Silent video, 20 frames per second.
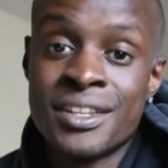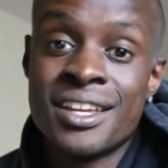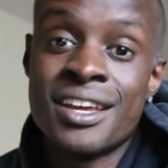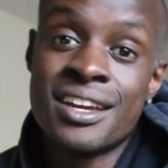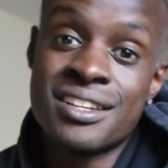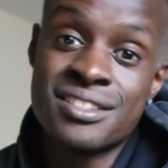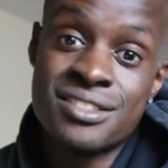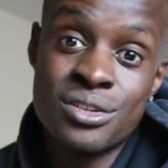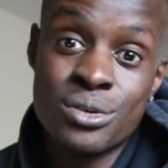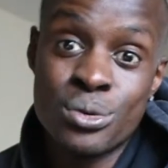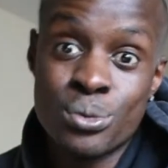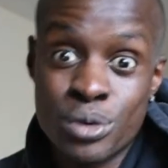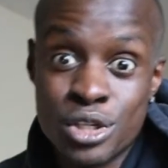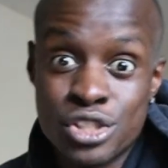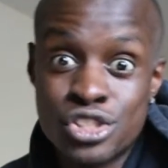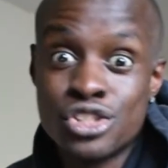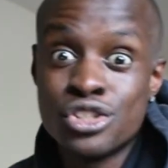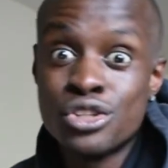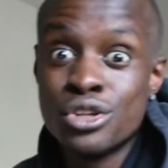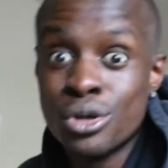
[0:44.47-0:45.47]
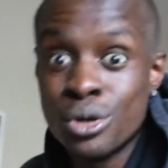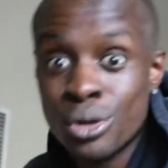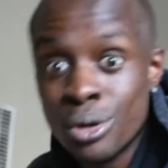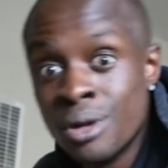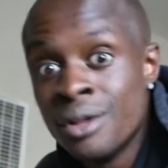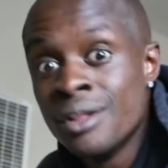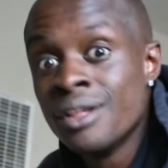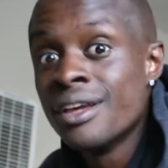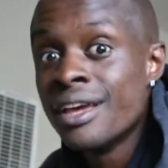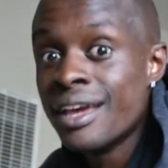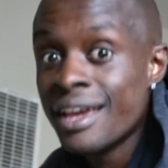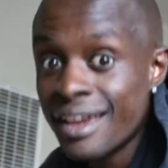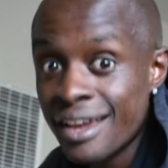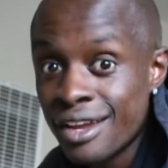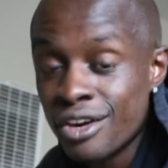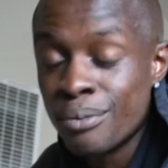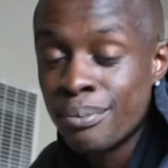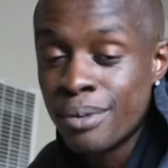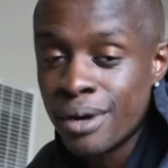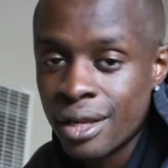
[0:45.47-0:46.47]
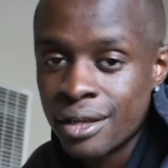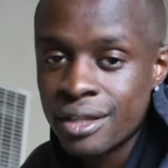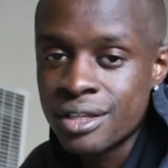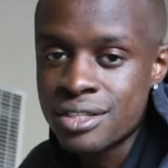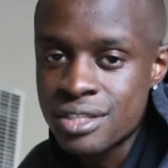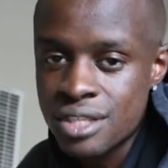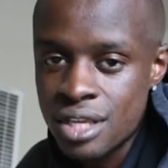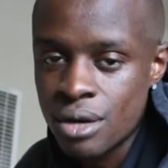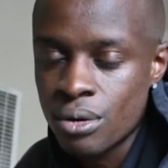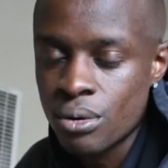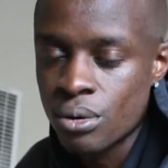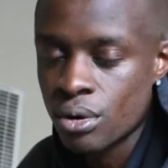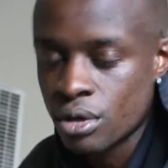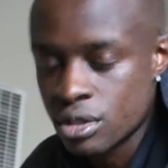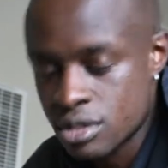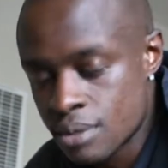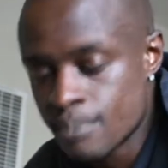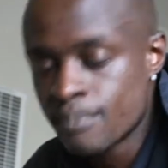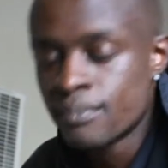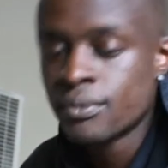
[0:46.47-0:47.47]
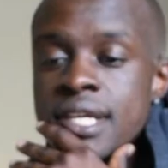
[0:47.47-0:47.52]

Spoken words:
as the original anabolic steroids,